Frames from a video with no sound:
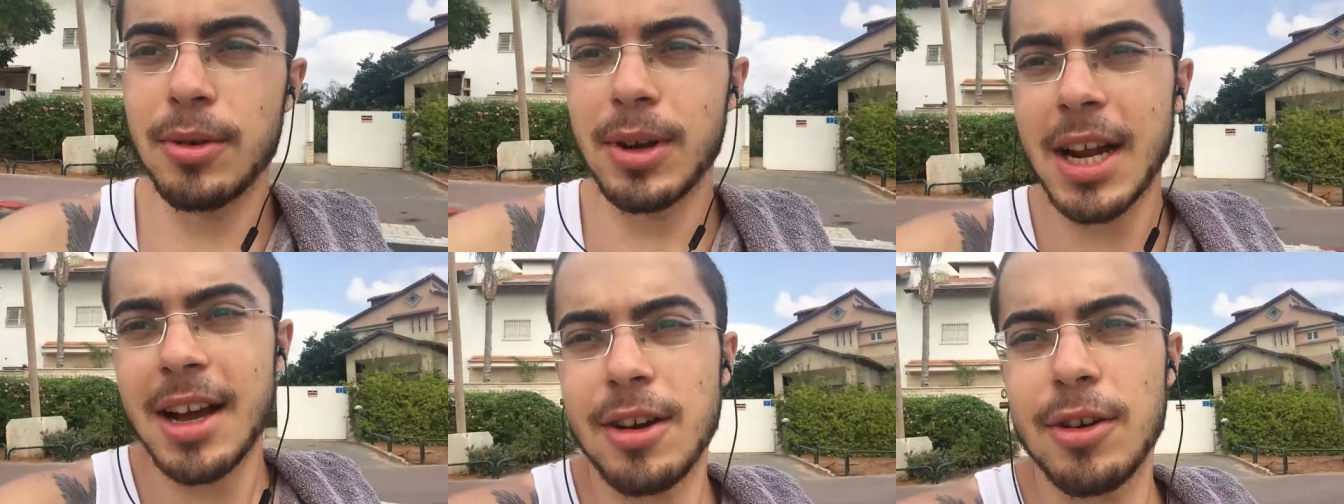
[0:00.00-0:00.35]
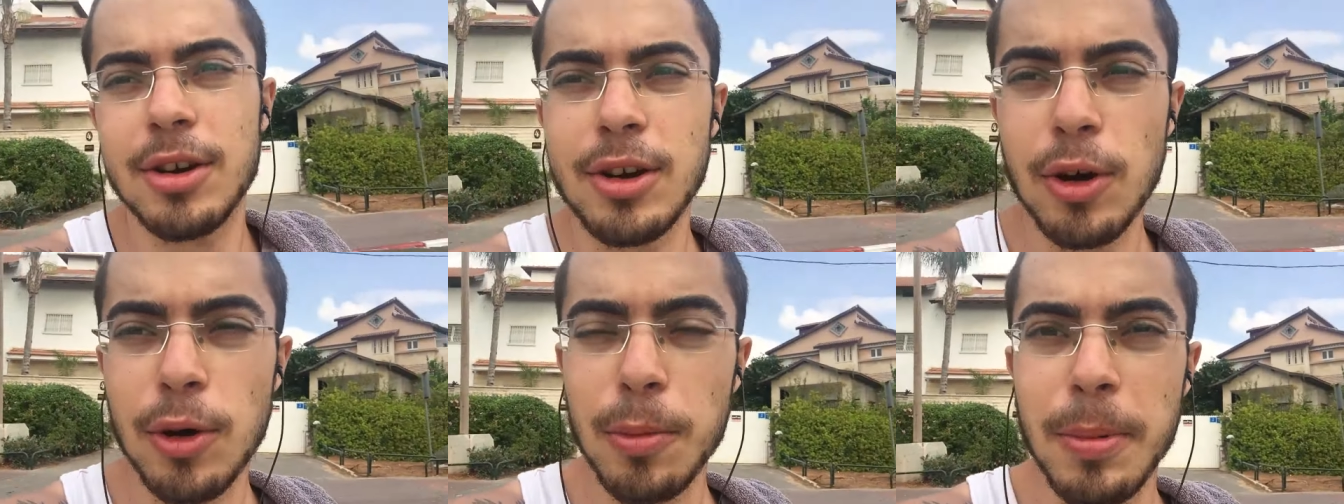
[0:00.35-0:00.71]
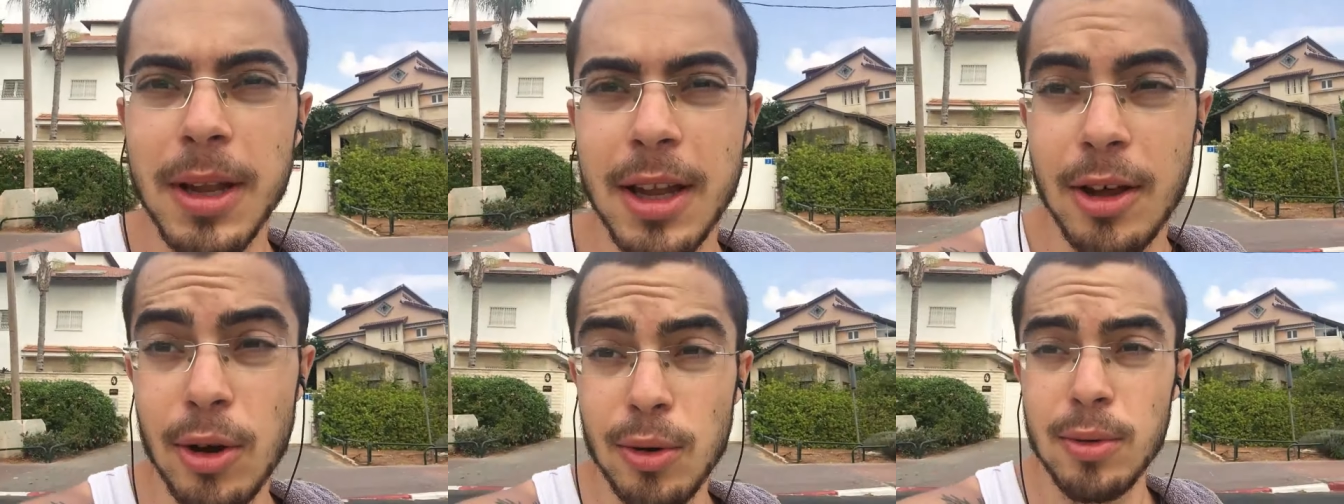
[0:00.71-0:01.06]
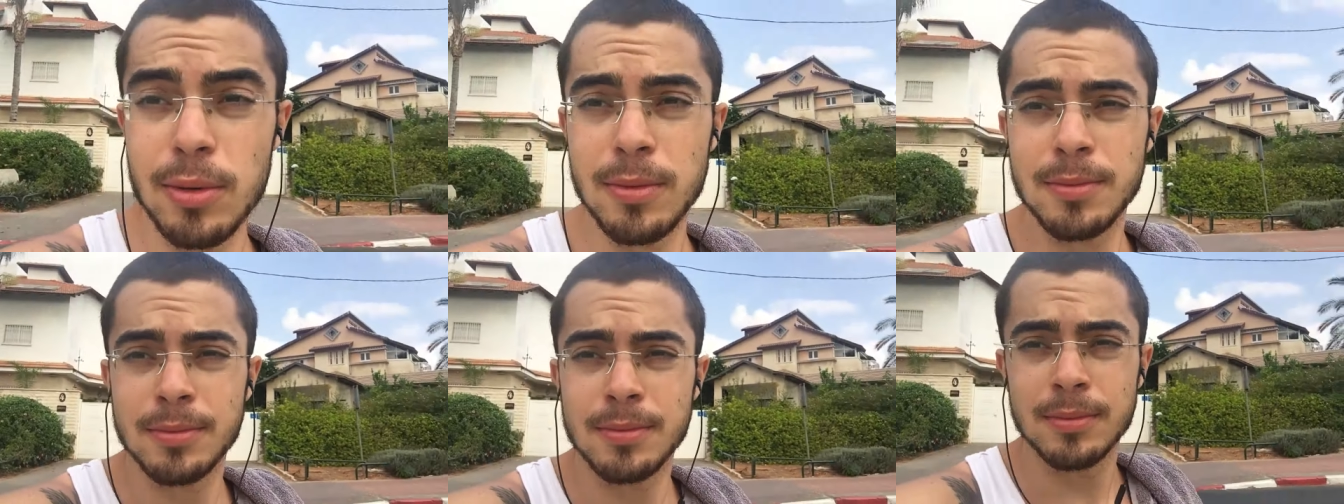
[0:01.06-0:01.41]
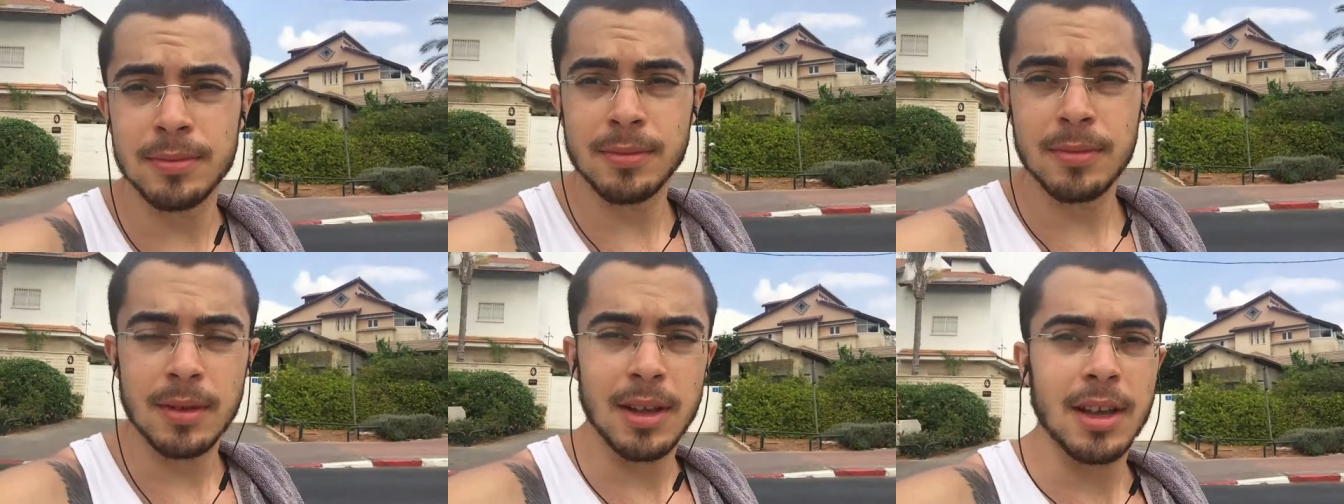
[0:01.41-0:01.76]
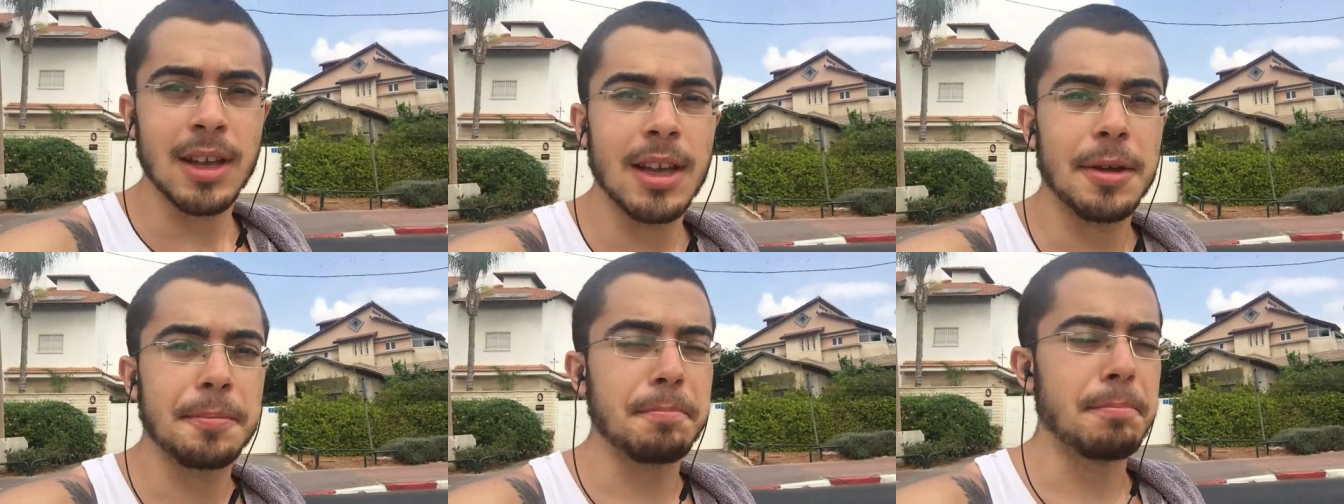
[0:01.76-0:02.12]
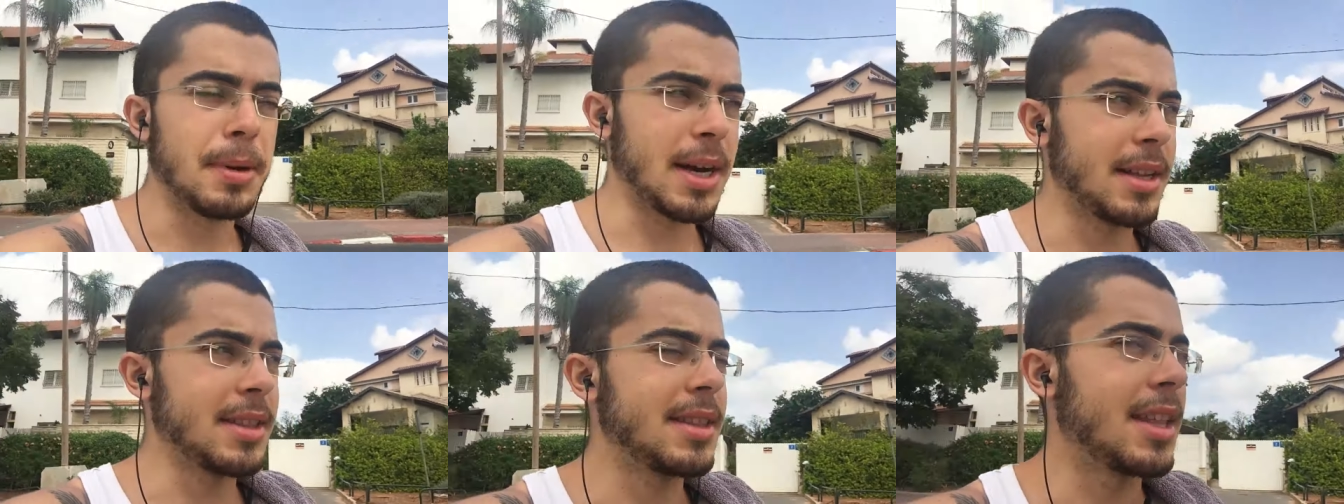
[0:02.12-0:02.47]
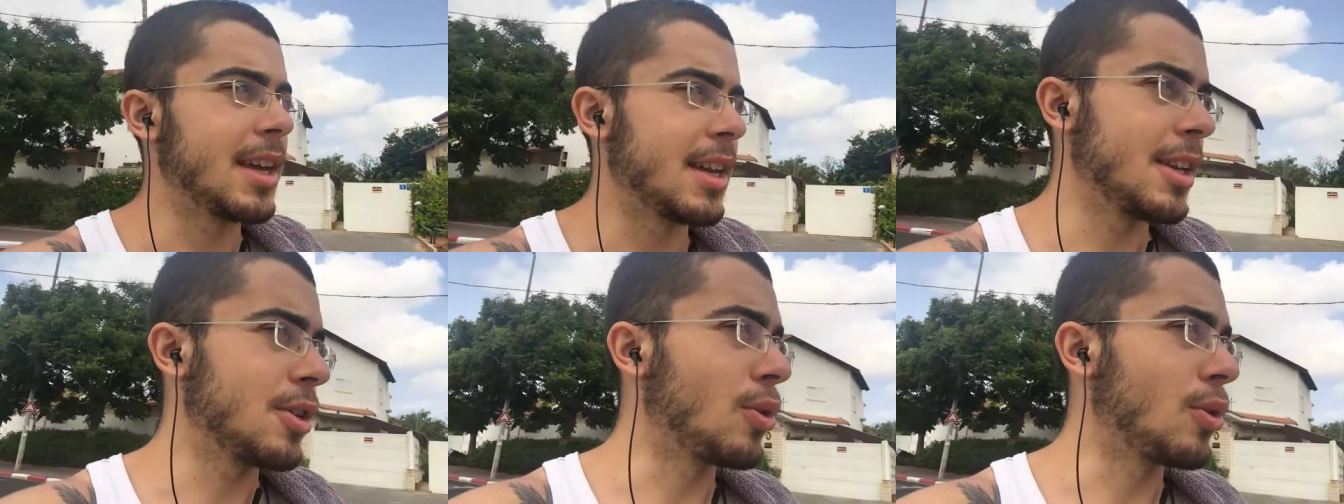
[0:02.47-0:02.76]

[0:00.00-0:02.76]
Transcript: you're not going to go below, but then